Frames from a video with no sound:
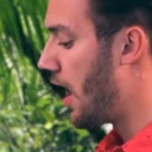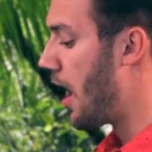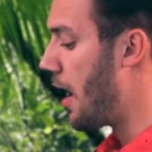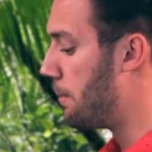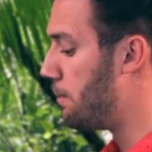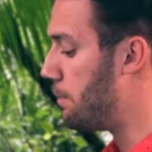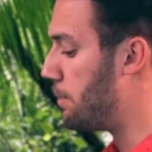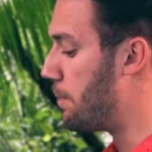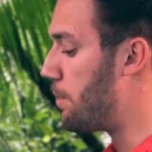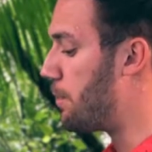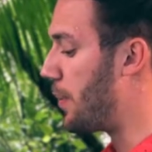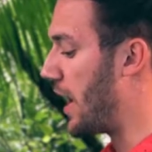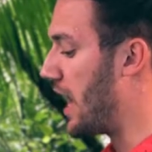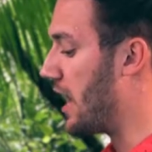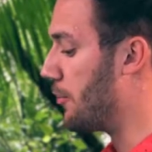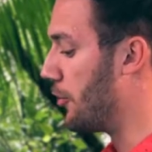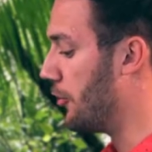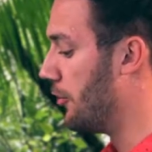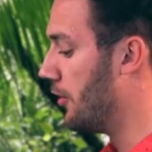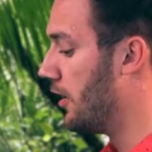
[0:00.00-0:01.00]
A
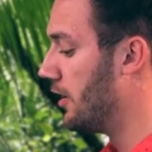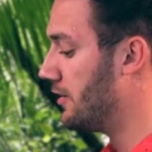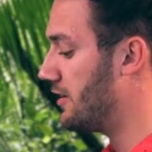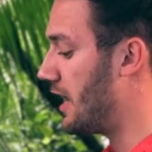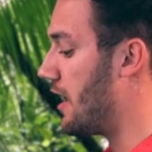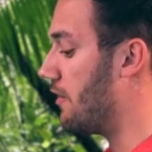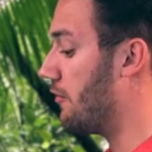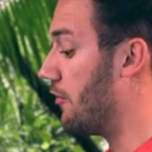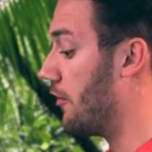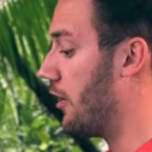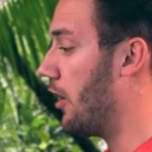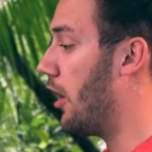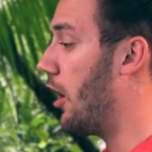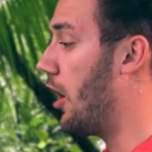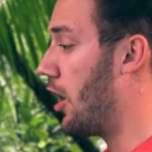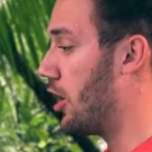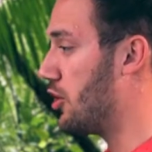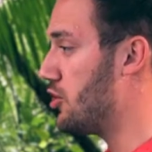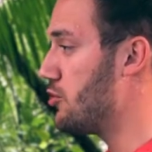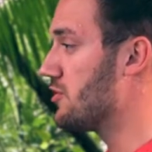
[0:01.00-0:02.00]
Bible? Dave,
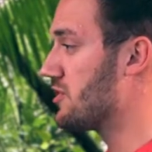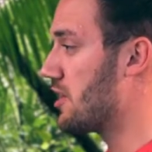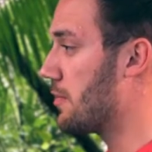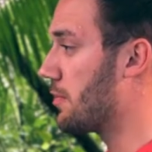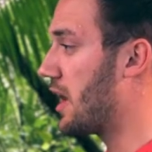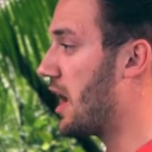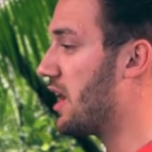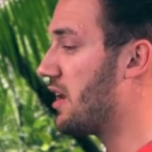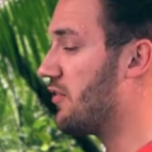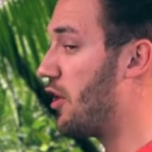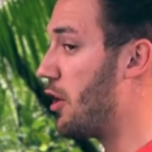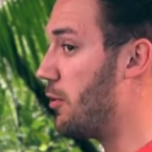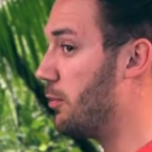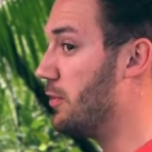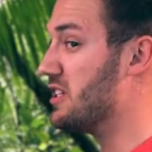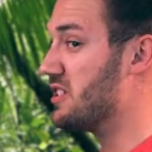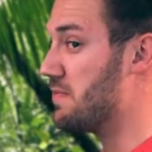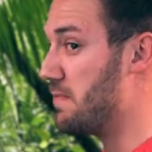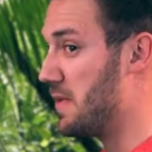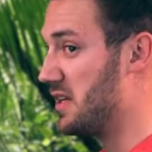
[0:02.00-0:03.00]
are you some kind of
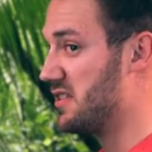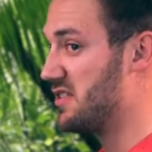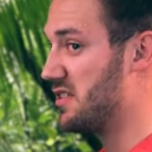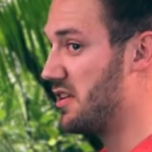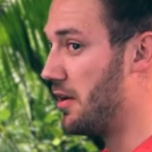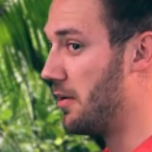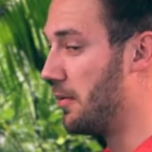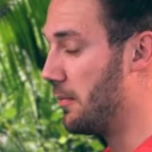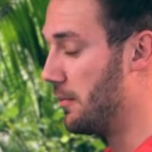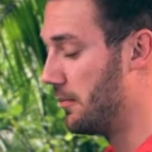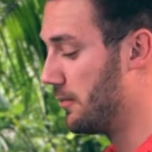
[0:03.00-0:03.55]
homeless minister?